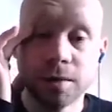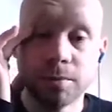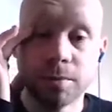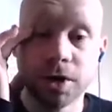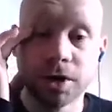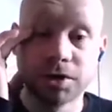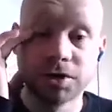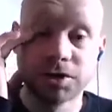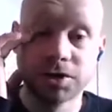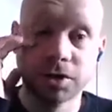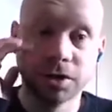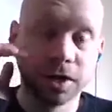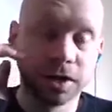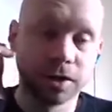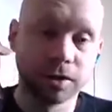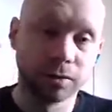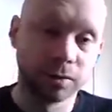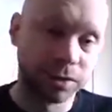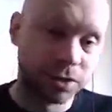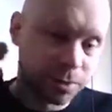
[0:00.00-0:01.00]
but it's still at
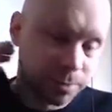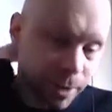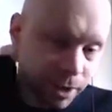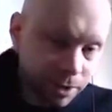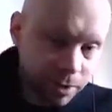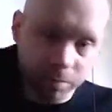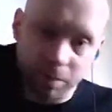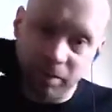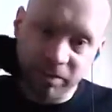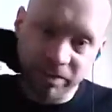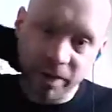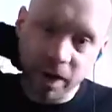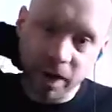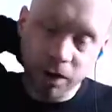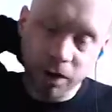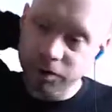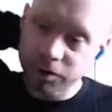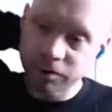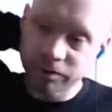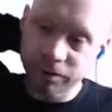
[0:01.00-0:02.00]
a respectable
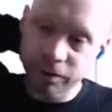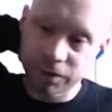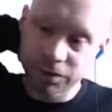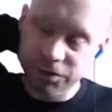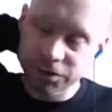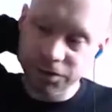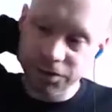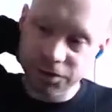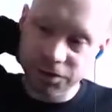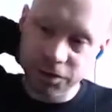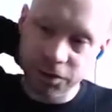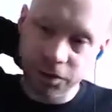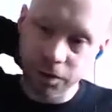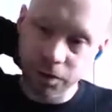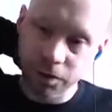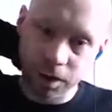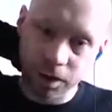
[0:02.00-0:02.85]
value versus, you know,